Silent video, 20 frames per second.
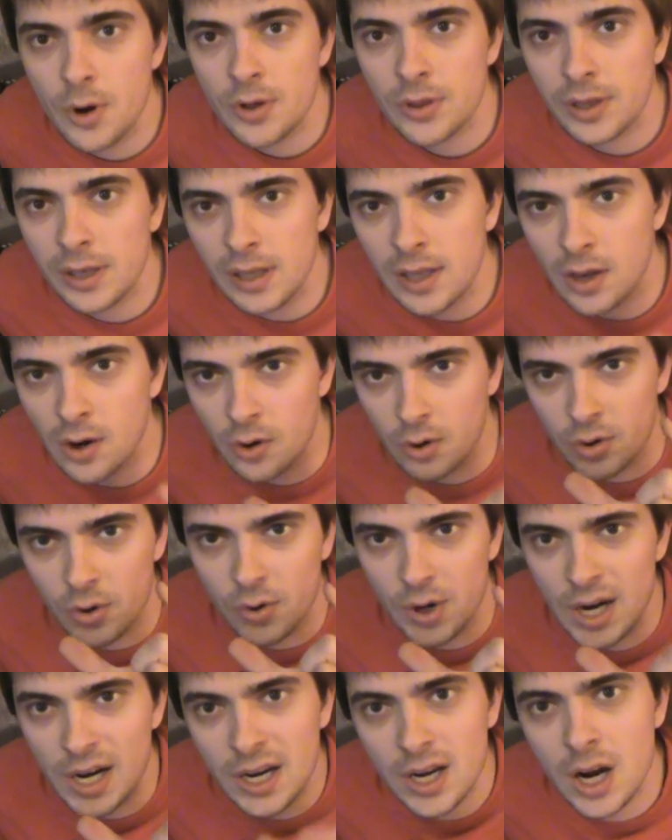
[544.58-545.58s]
with a little
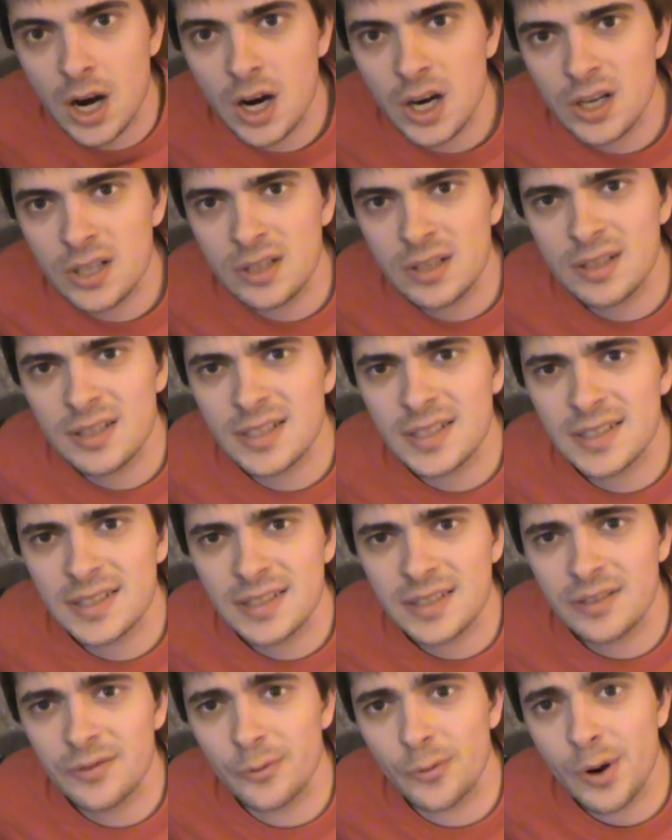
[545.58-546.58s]
credit card
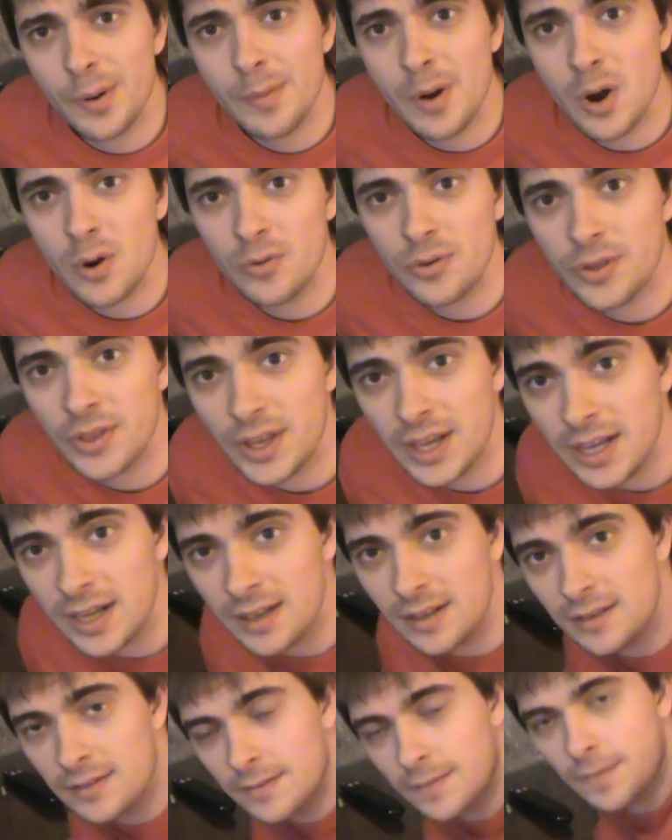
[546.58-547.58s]
remote
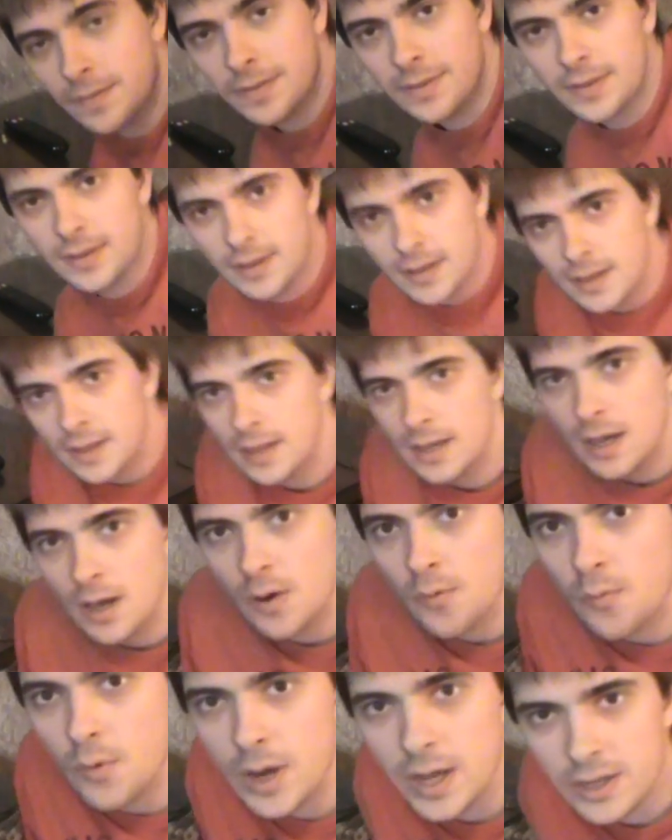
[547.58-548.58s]
thing,
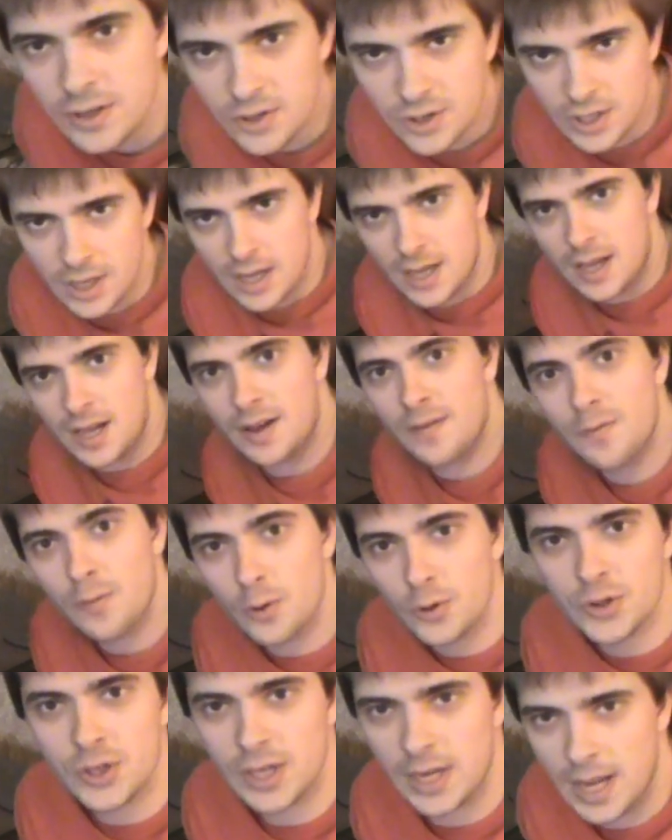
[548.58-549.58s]
which
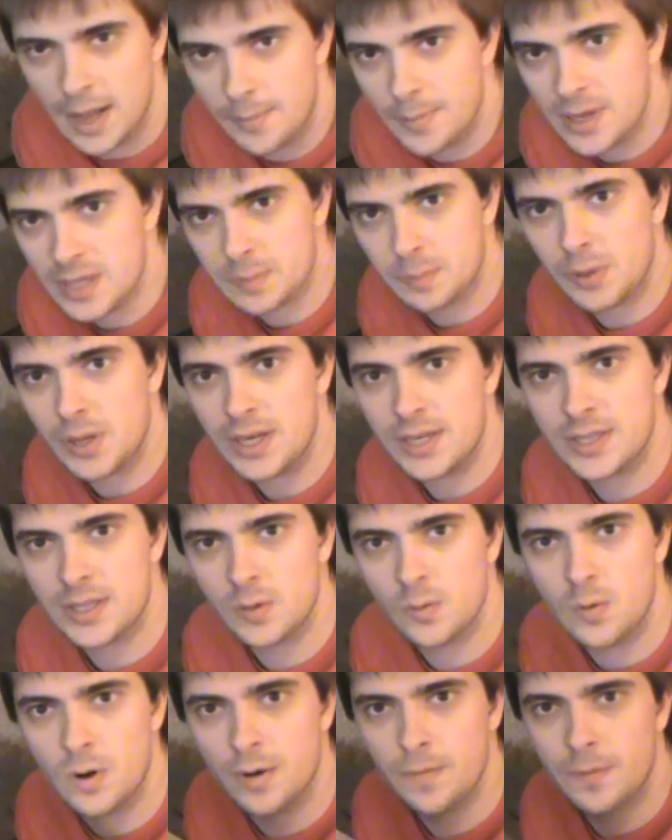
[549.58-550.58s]
unfortunately I misplaced
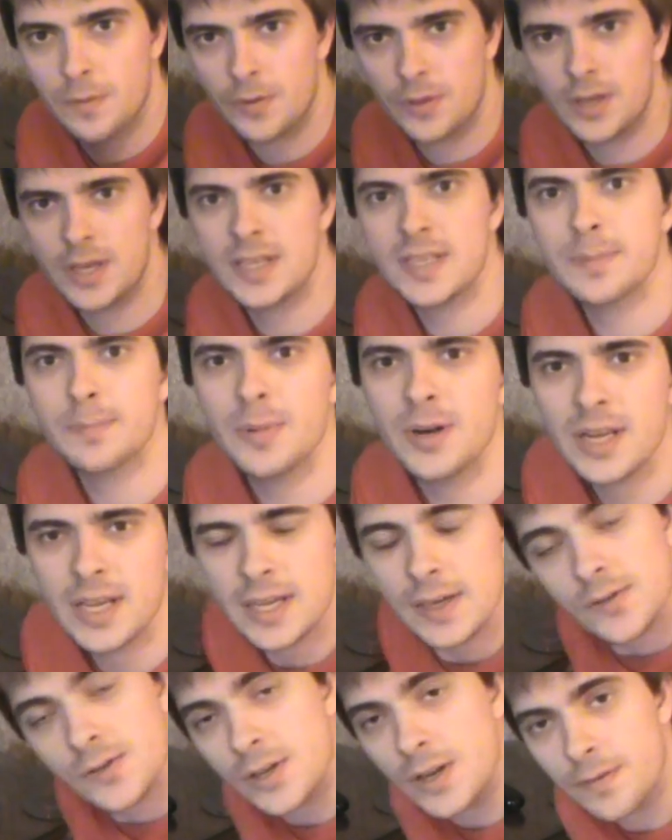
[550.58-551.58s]
the one for this, but it
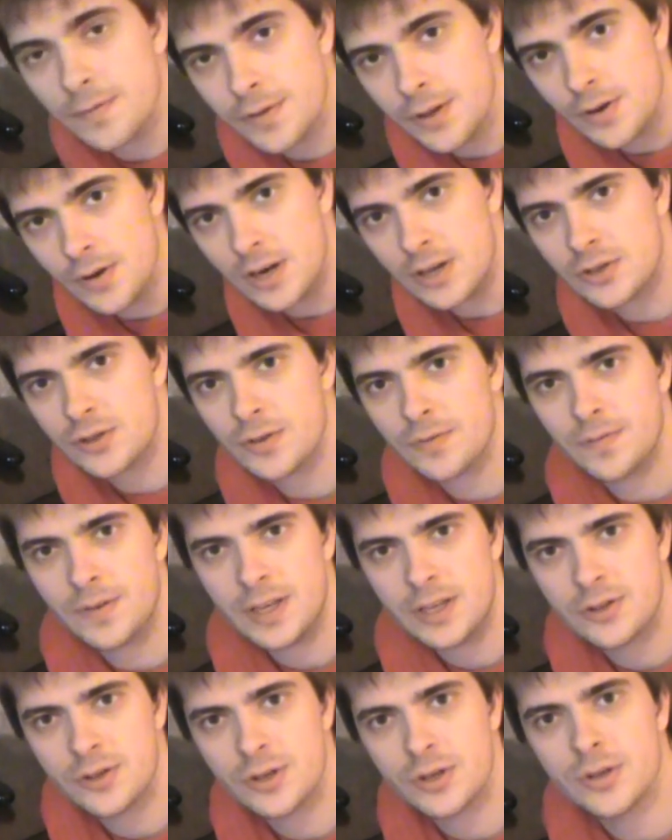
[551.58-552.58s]
gives you a few extra
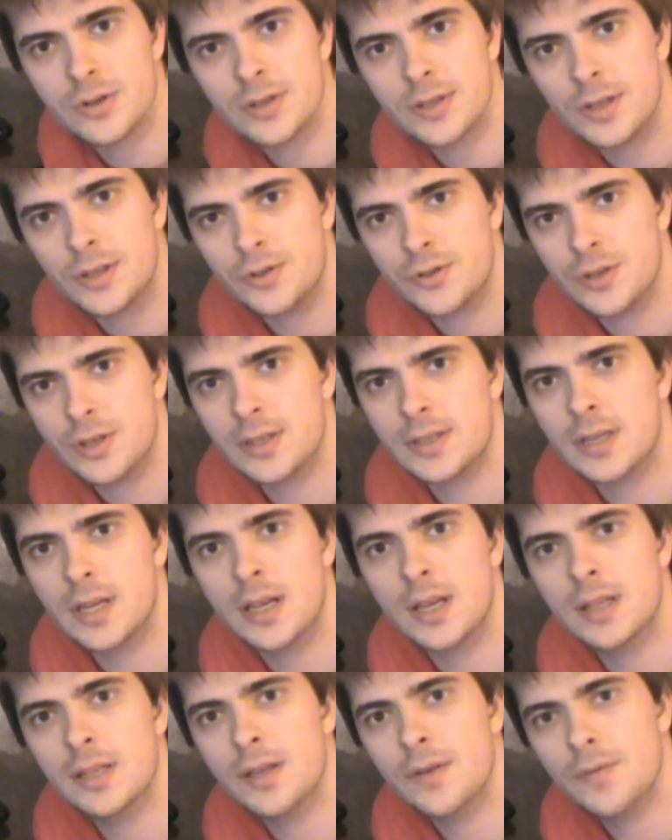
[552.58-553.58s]
features such as
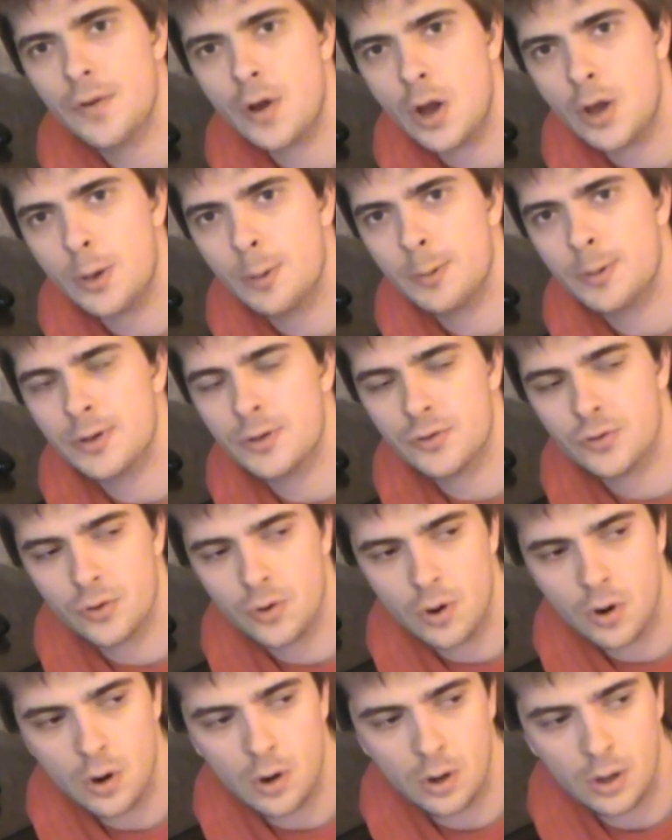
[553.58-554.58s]
the volume
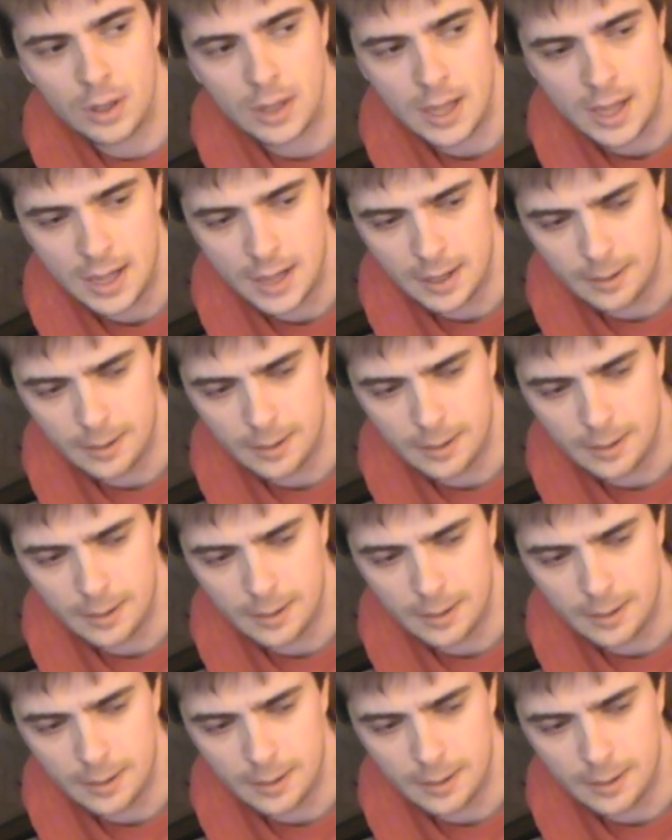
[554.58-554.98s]
control.